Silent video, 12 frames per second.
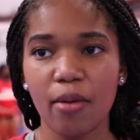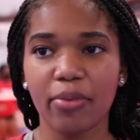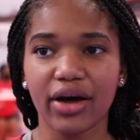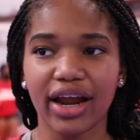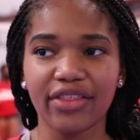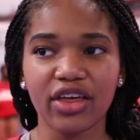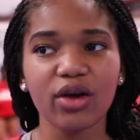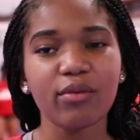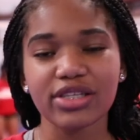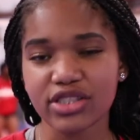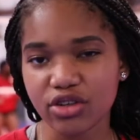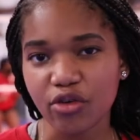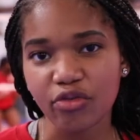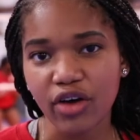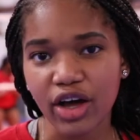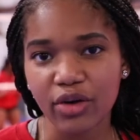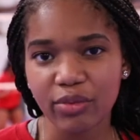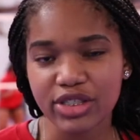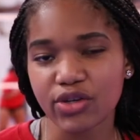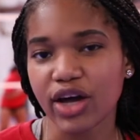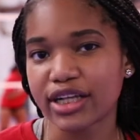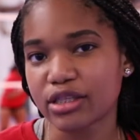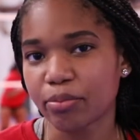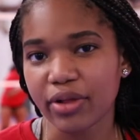But I think it was still fun. We still
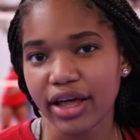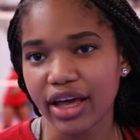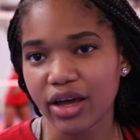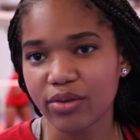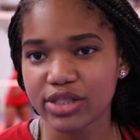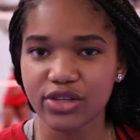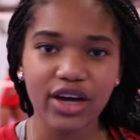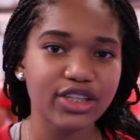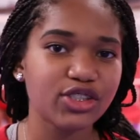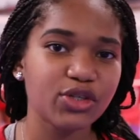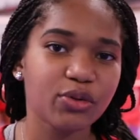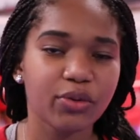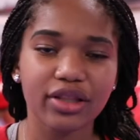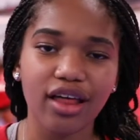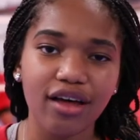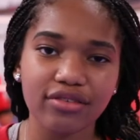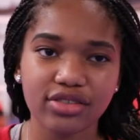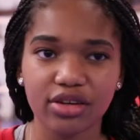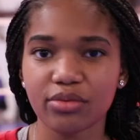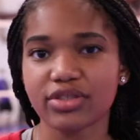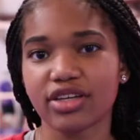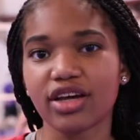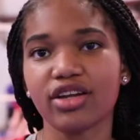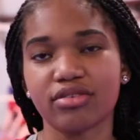got to play, we still got to do what we love, so it was
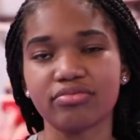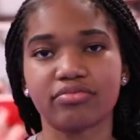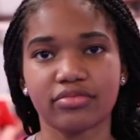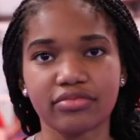good.